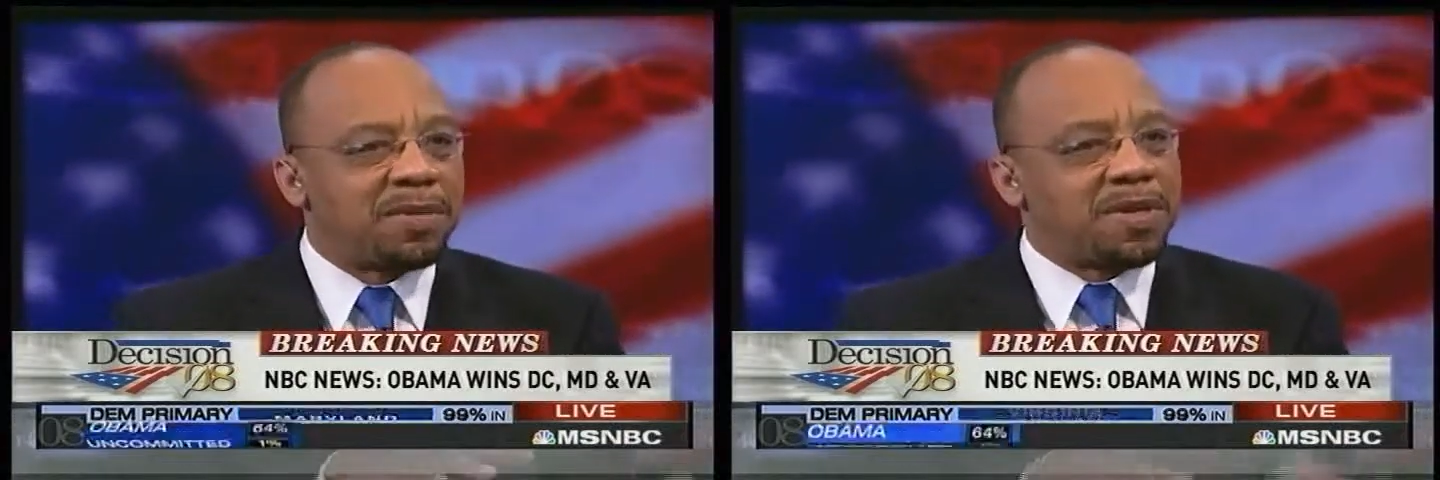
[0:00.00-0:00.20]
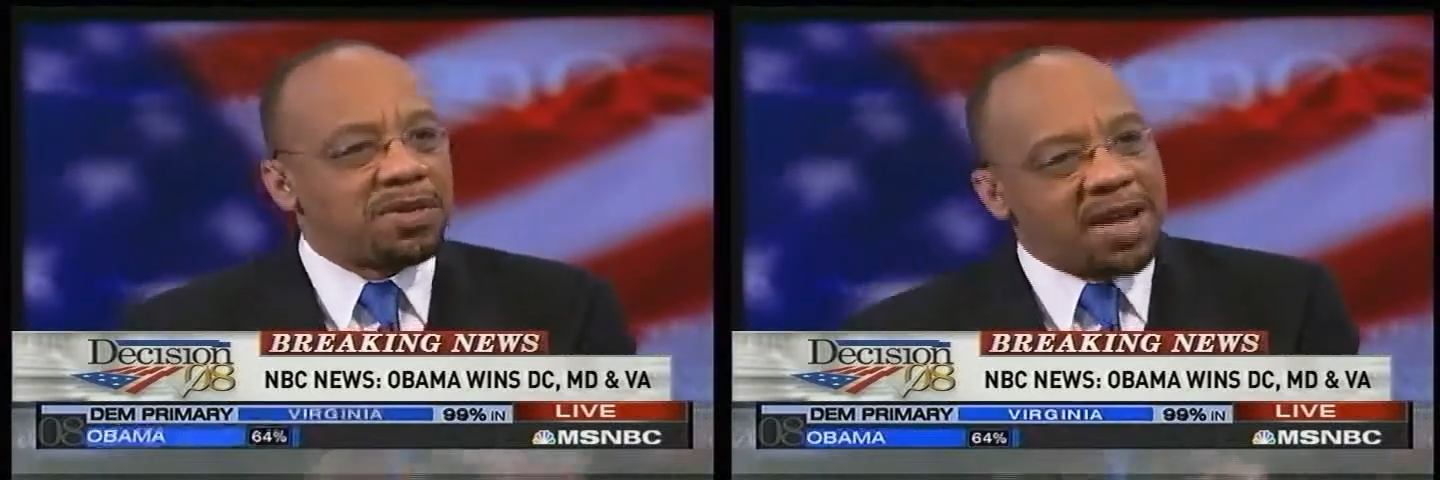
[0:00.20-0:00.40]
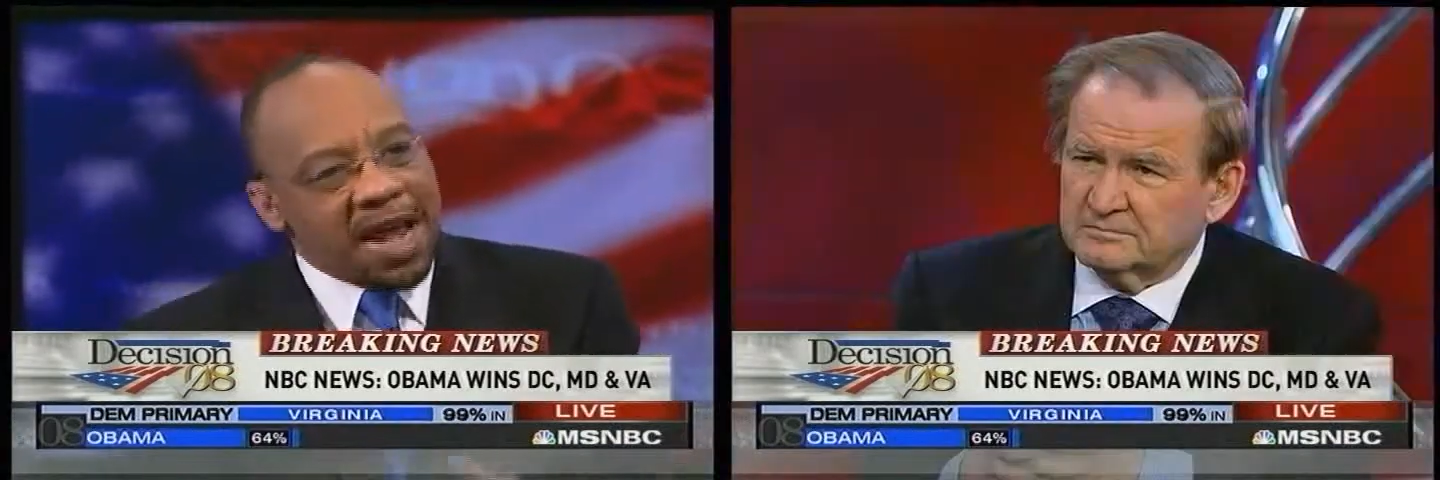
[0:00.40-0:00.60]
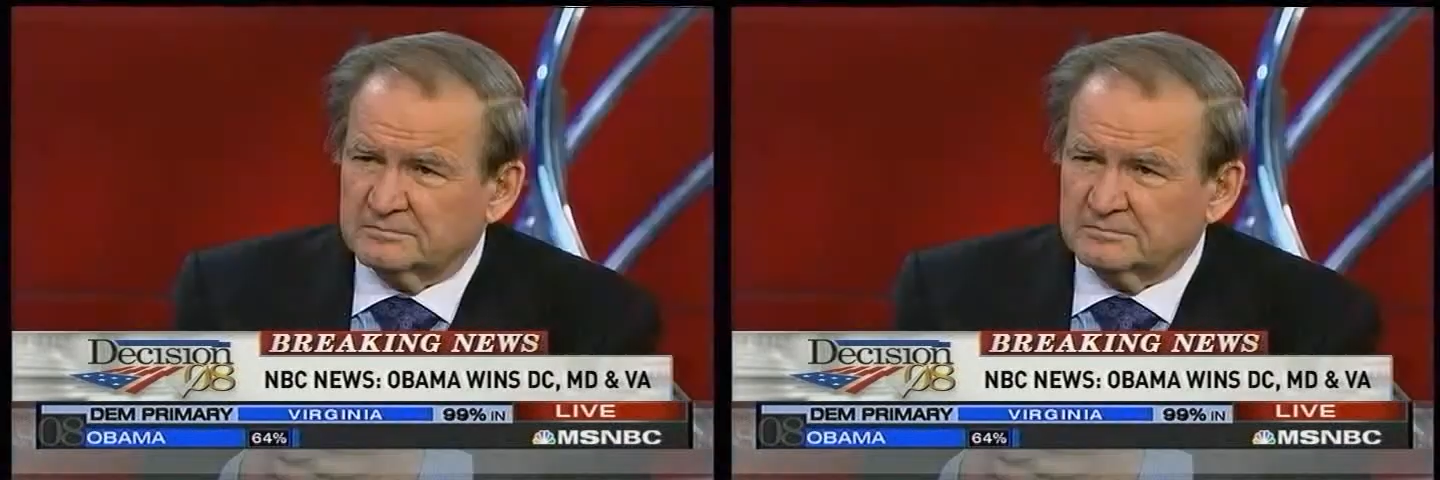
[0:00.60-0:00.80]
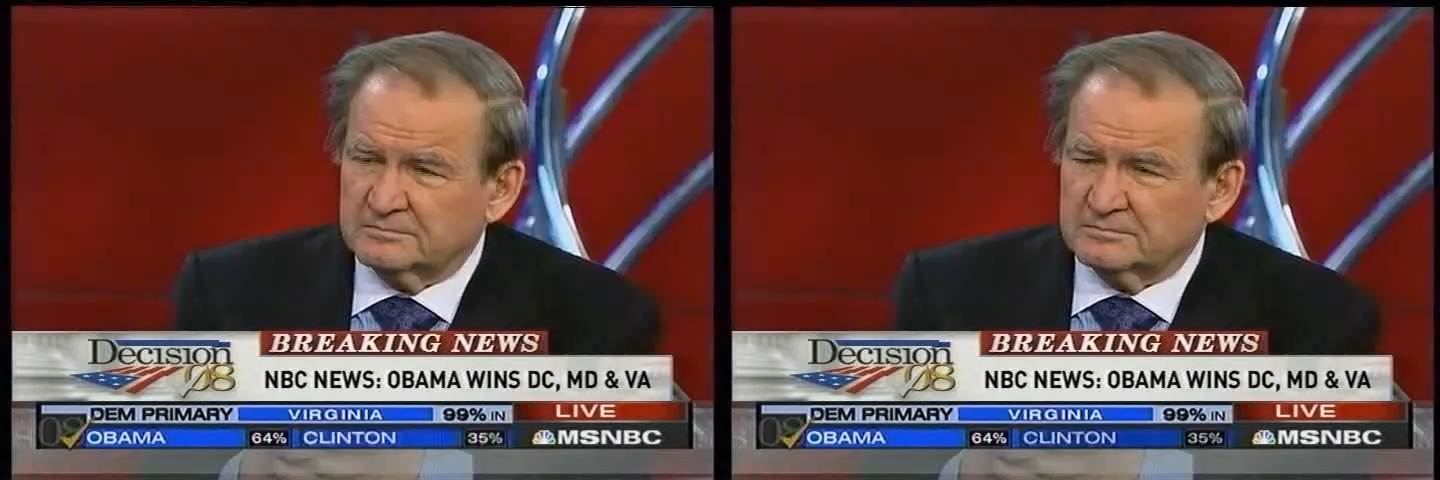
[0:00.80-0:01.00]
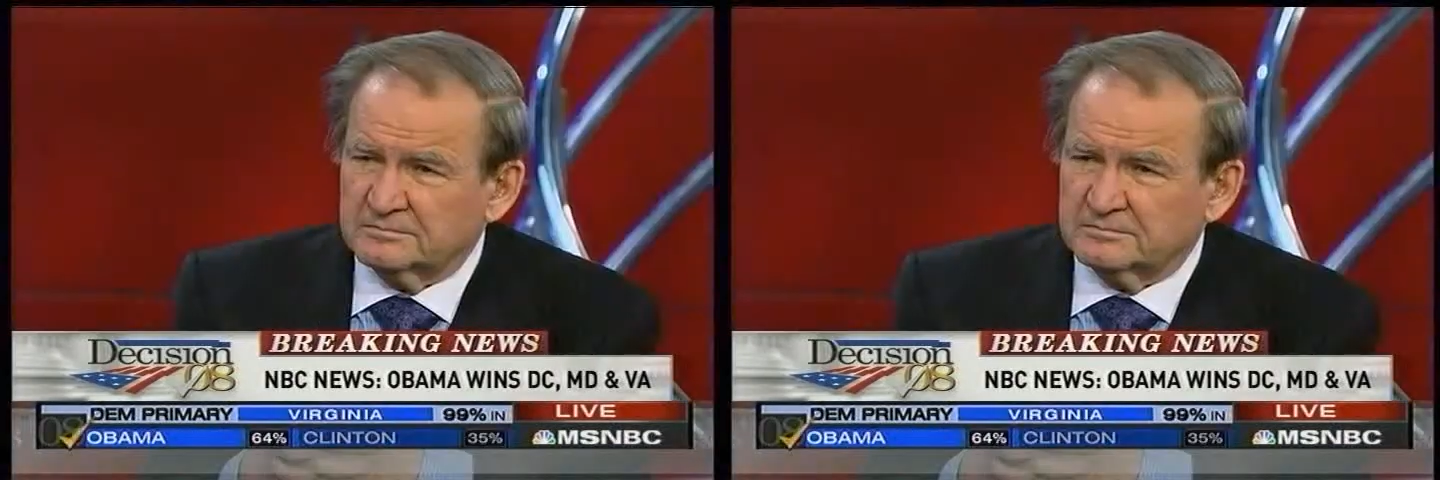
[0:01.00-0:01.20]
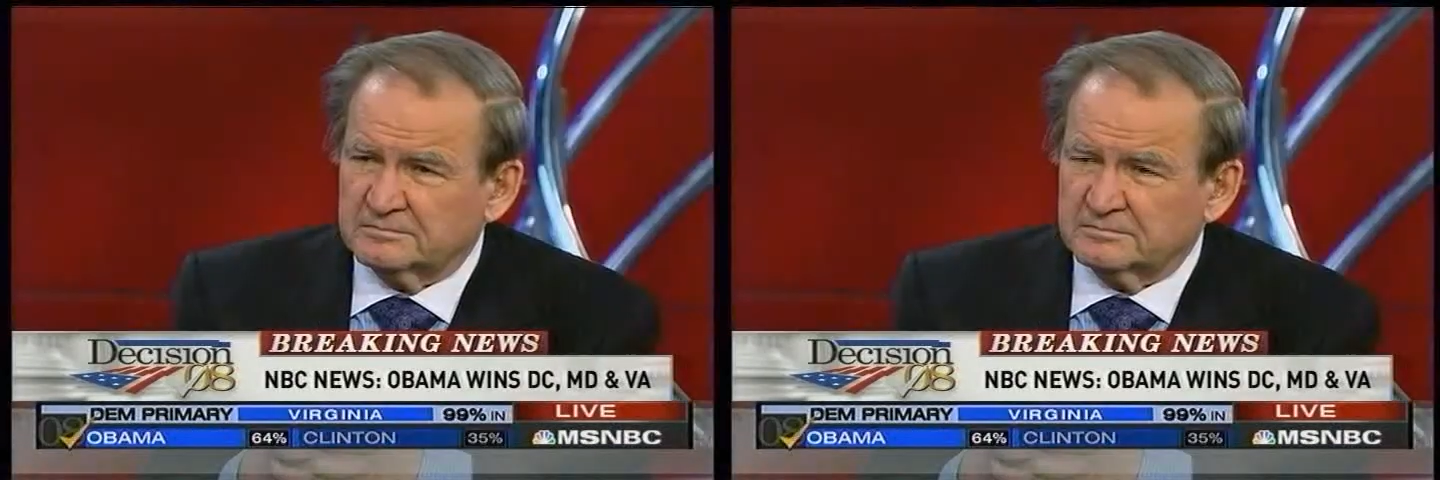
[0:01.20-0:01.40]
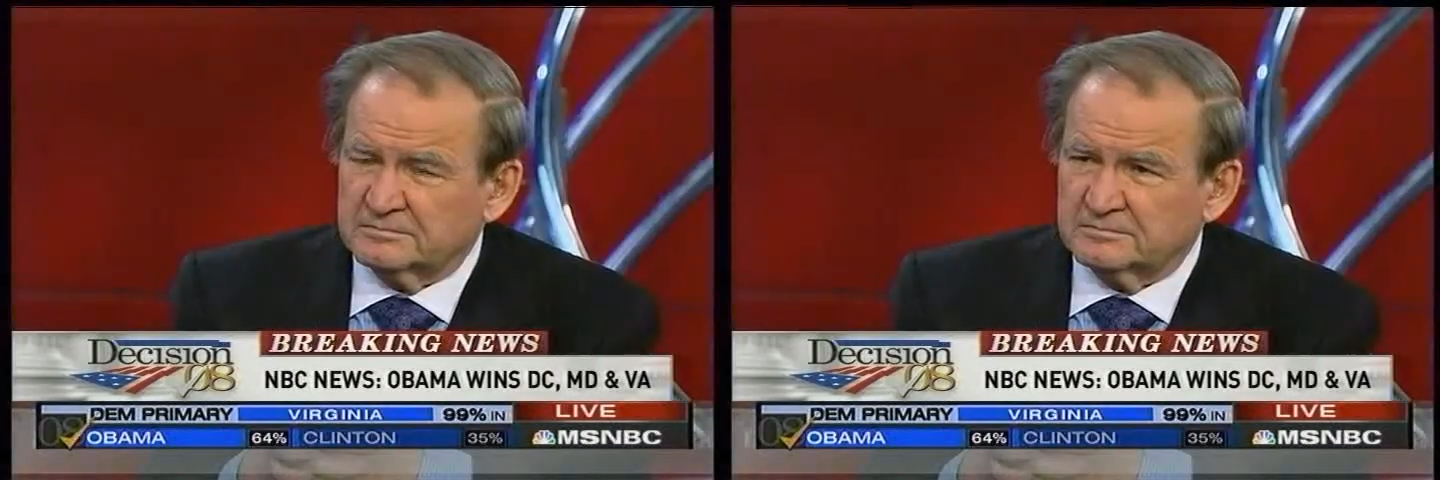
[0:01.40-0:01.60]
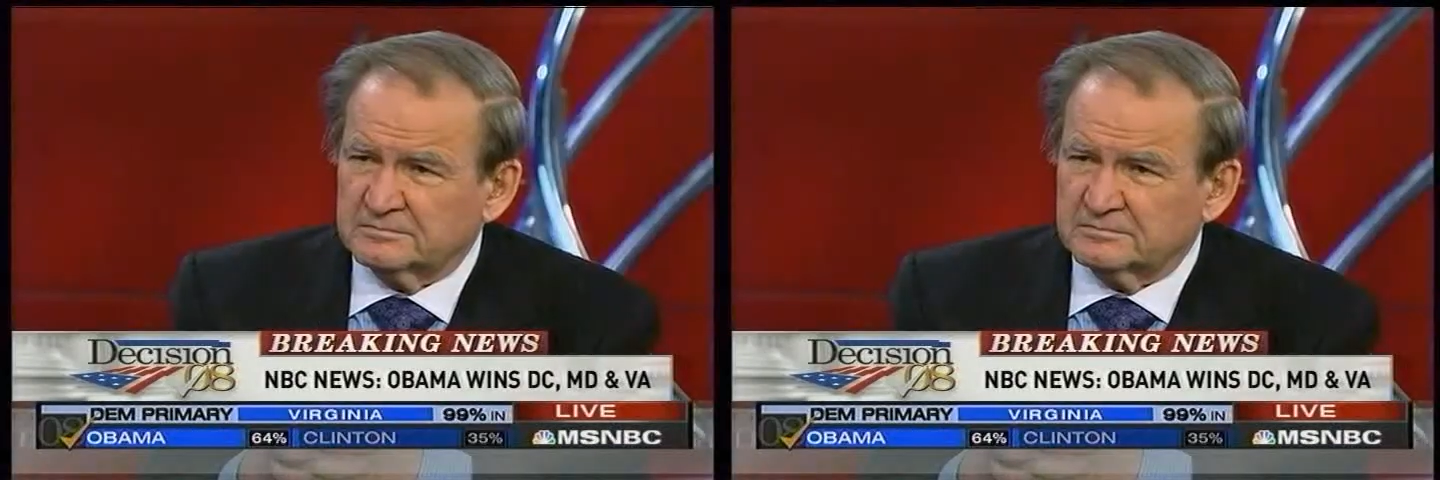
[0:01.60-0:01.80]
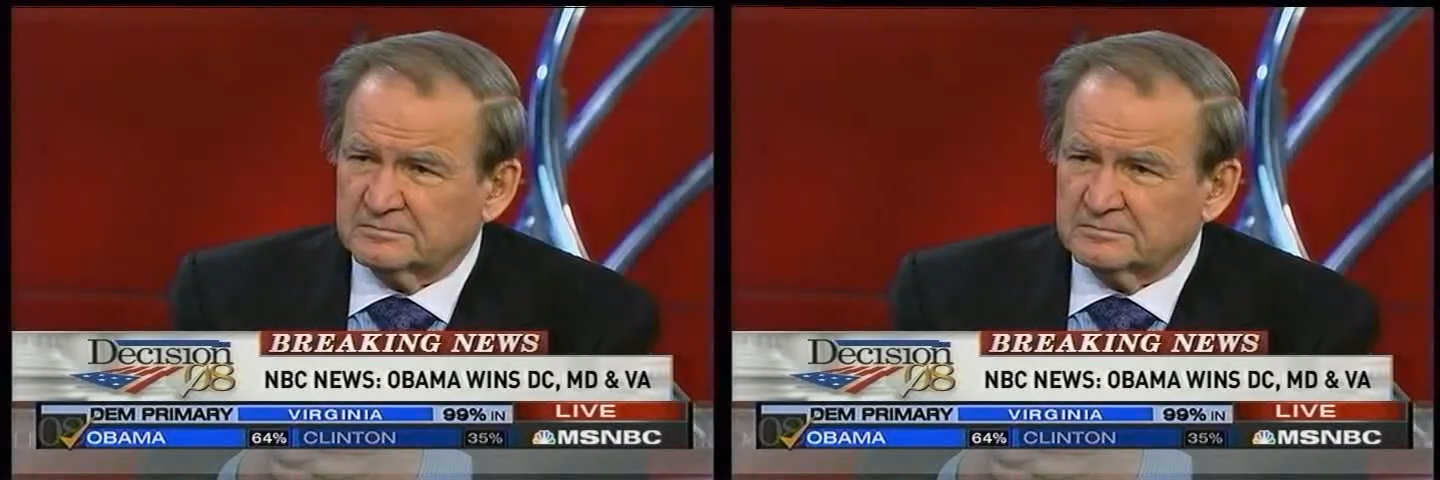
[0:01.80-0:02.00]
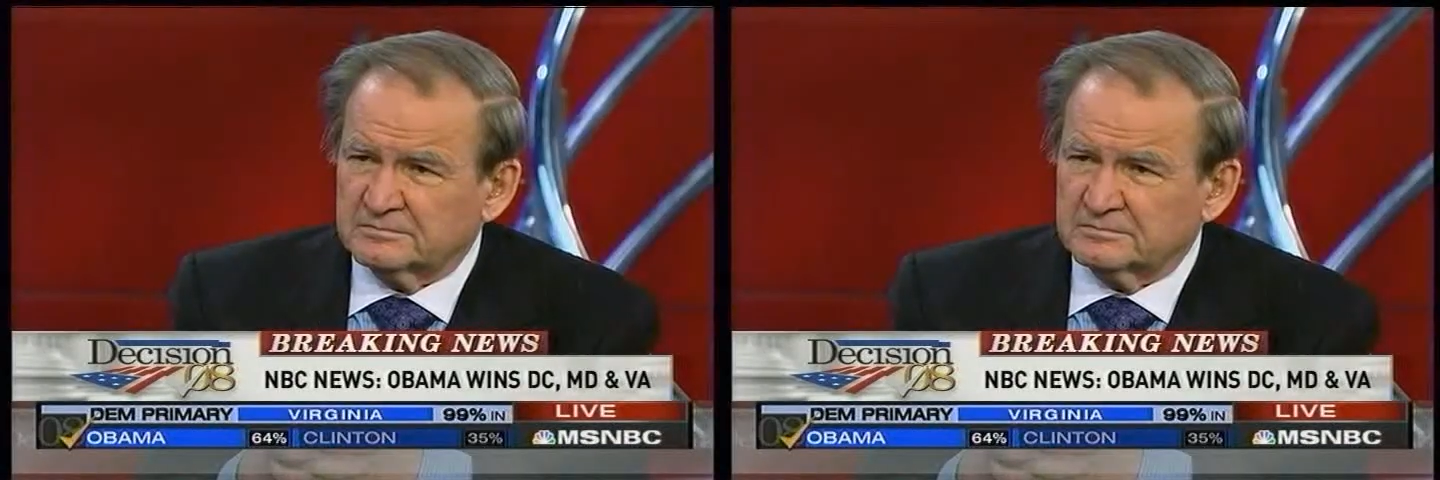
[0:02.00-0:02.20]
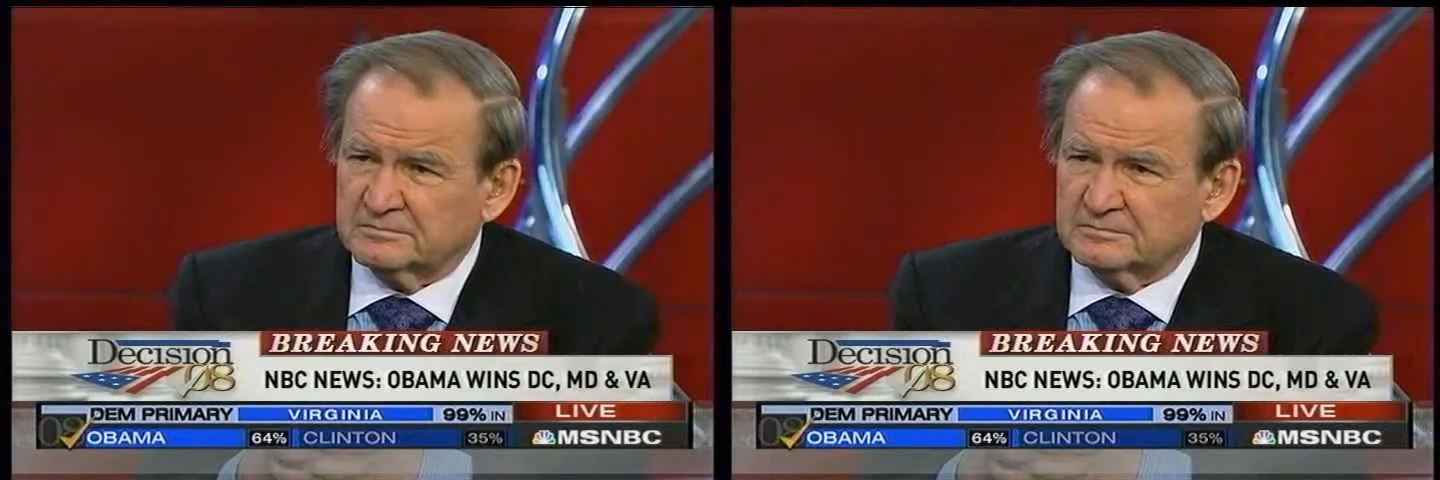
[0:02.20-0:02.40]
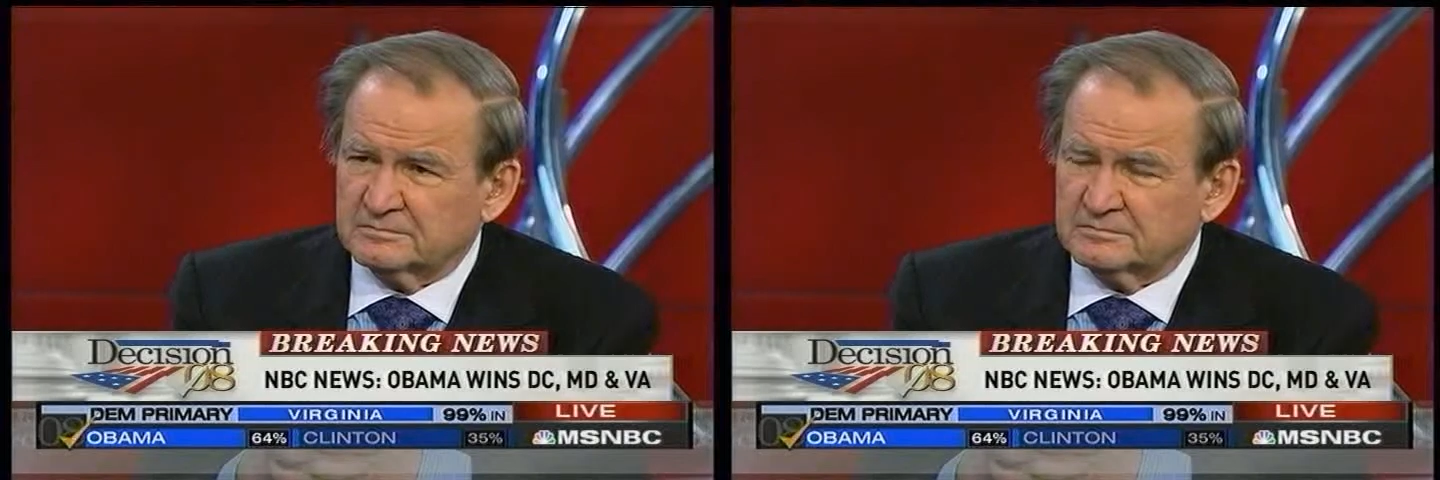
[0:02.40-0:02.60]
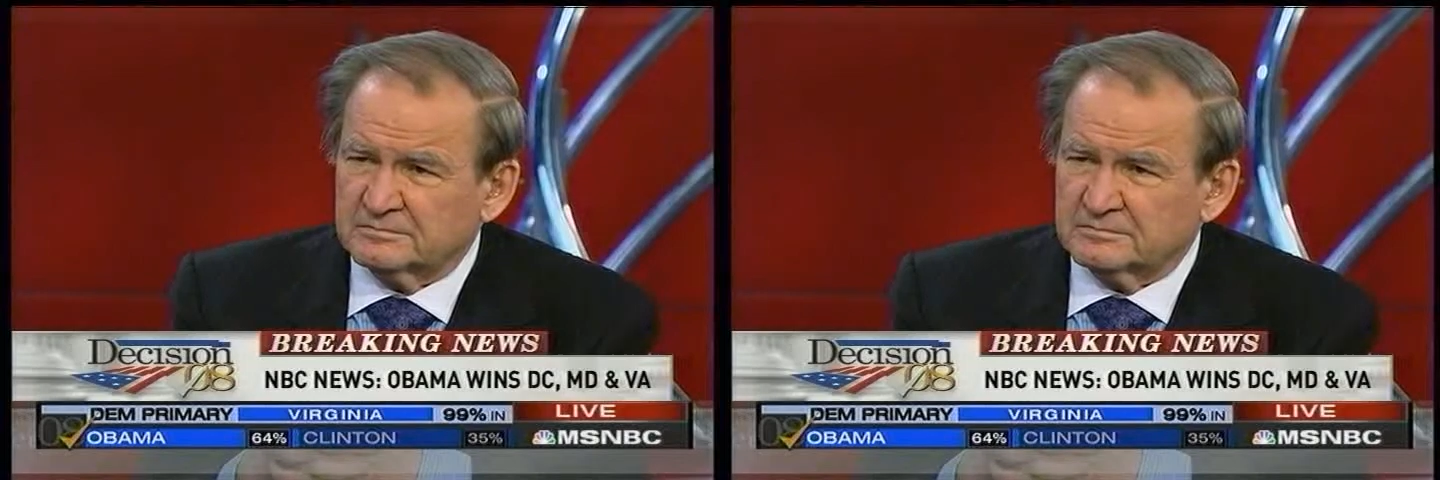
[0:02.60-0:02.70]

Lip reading: some mistakes in the way they approached some of the caucuses,